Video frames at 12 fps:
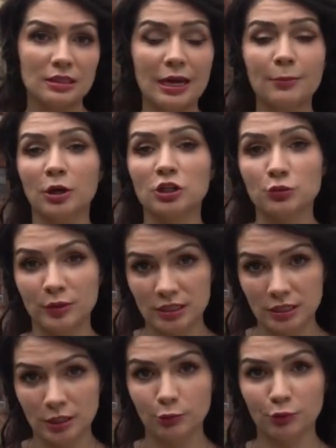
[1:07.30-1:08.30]
Landmarks
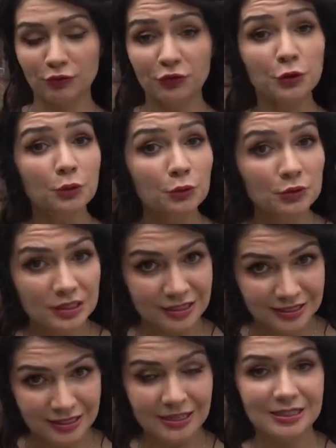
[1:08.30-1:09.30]
recently refused
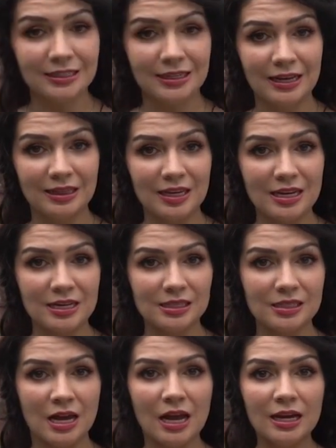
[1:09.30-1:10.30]
to designate
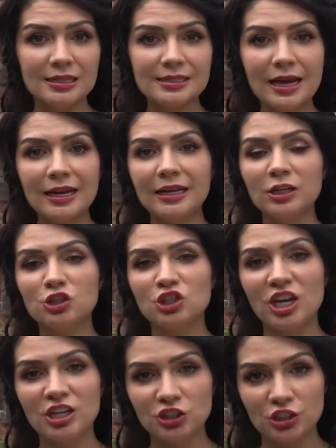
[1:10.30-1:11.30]
these, citing
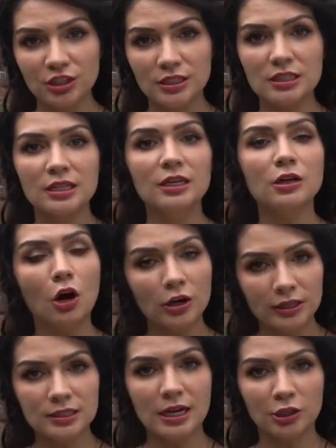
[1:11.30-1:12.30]
changes in
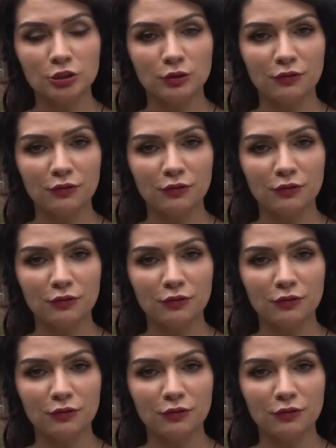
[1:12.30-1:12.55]
architectural